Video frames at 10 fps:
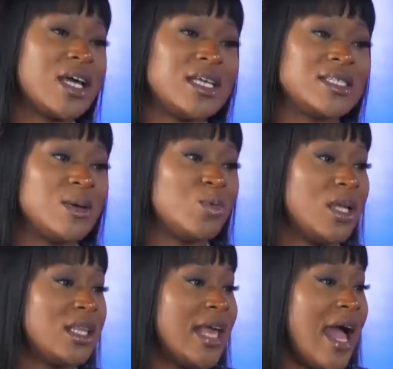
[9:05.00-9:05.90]
Ooh. is hmm.
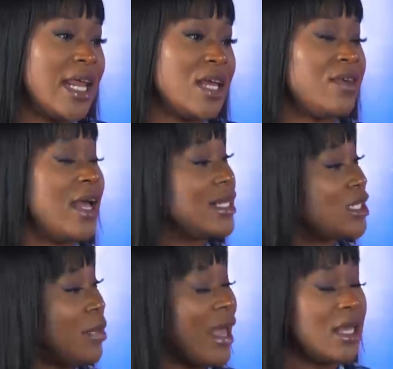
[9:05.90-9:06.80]
someone that if he got
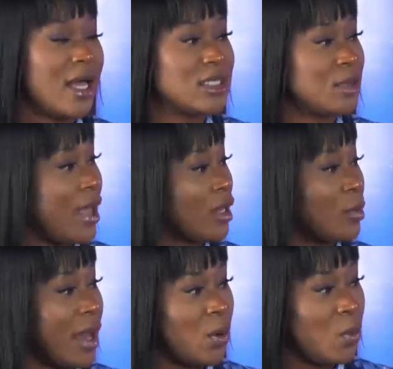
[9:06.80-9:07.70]
your back, he got your back no
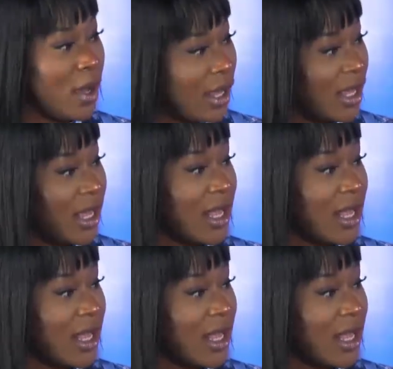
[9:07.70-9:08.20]
matter what.